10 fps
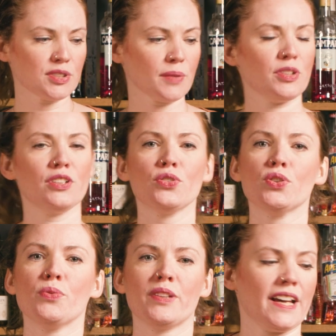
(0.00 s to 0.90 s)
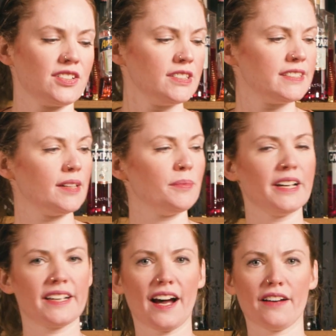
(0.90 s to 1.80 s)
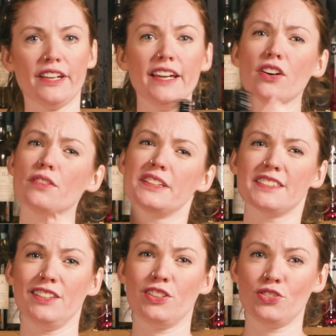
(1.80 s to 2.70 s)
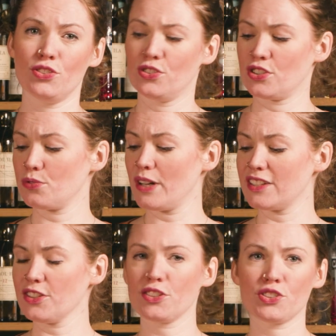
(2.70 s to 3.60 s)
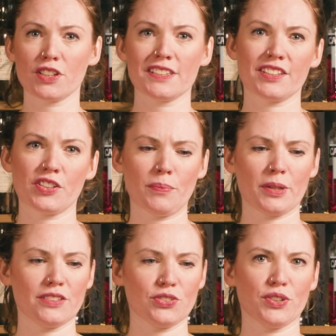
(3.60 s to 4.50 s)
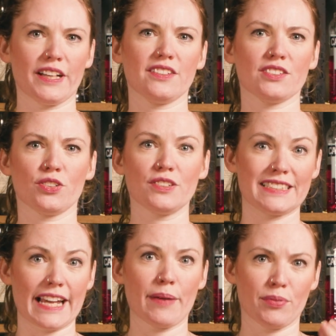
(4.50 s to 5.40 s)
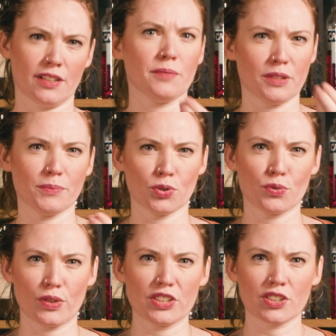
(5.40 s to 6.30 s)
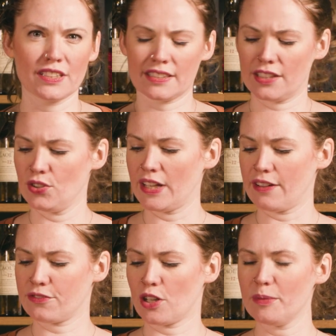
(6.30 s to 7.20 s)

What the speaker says: So I'm gonna go with actually some agave. Obviously you could use just regular sugar syrup, but I do like the sort of depth and a bit more richness that you get from